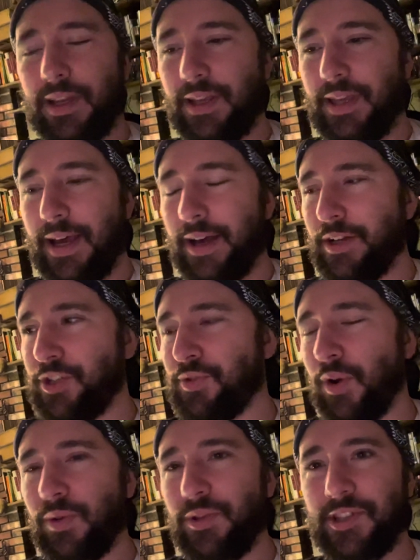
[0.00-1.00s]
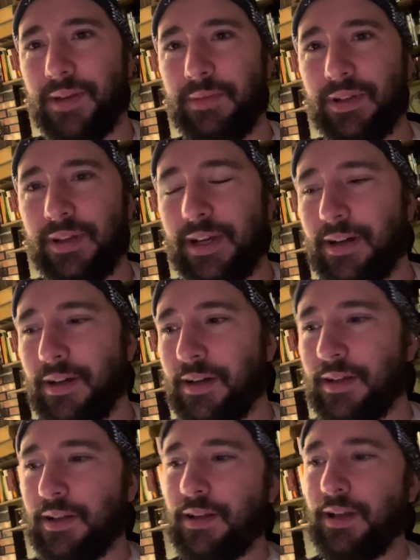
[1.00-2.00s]
get a drone simulator
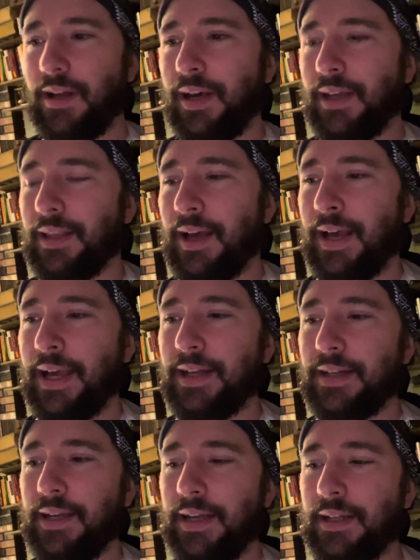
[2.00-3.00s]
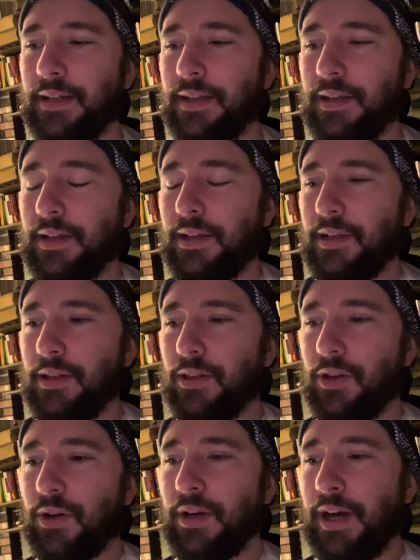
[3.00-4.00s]
online, and
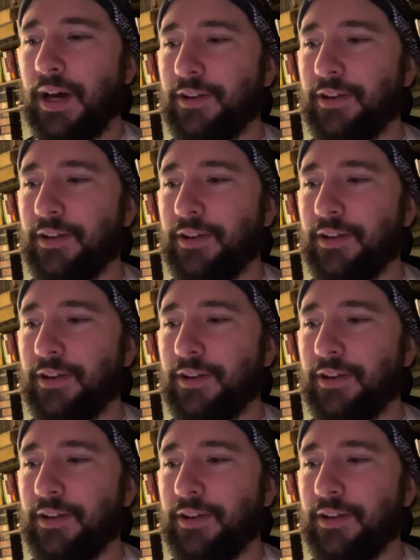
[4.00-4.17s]
learn how to